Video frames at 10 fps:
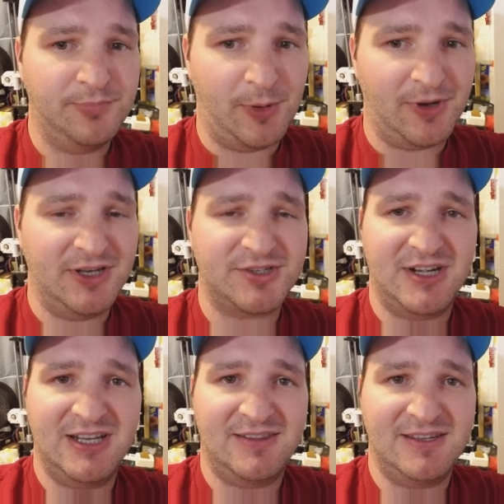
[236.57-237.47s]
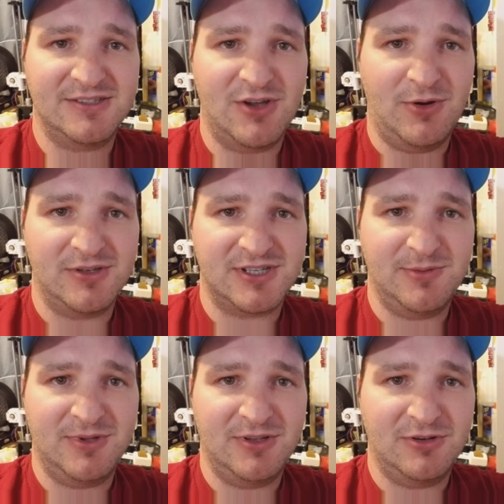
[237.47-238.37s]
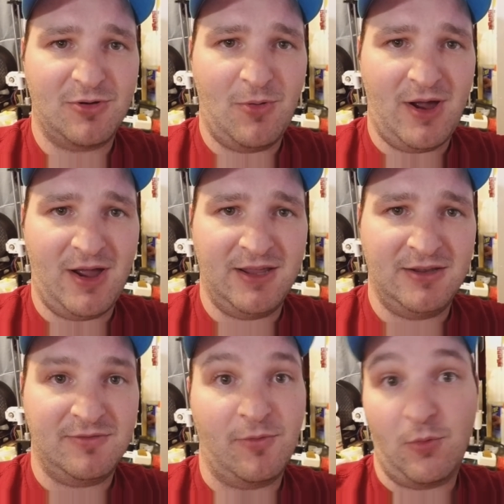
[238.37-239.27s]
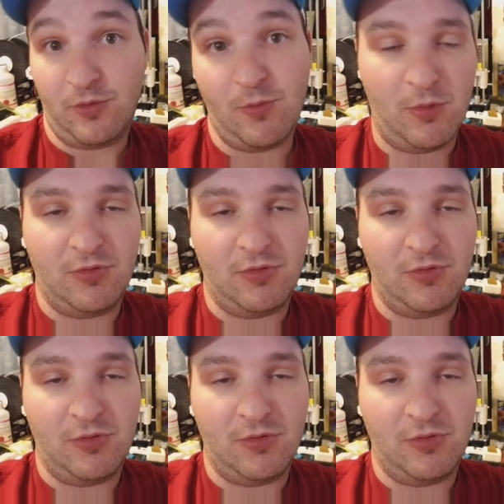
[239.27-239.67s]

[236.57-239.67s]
we're going to try and get things going. It's going to be a little quiet for, well,